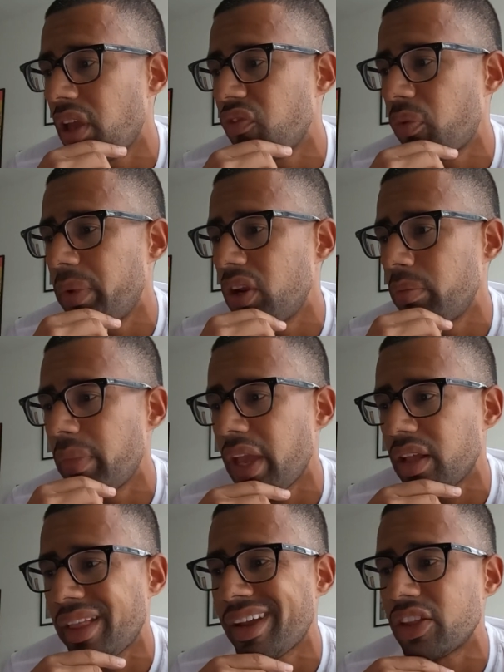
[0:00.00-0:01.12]
and for me to
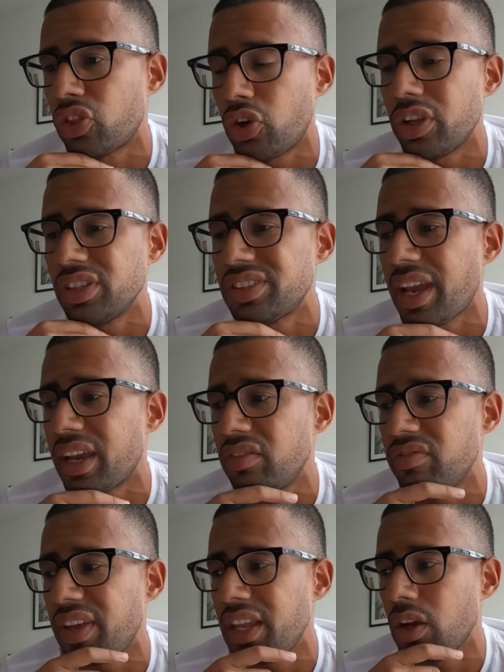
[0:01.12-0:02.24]
make like a
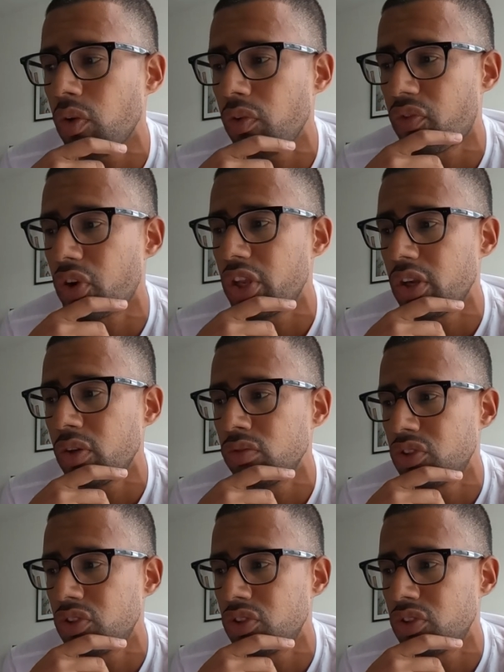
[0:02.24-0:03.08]
30-second video for you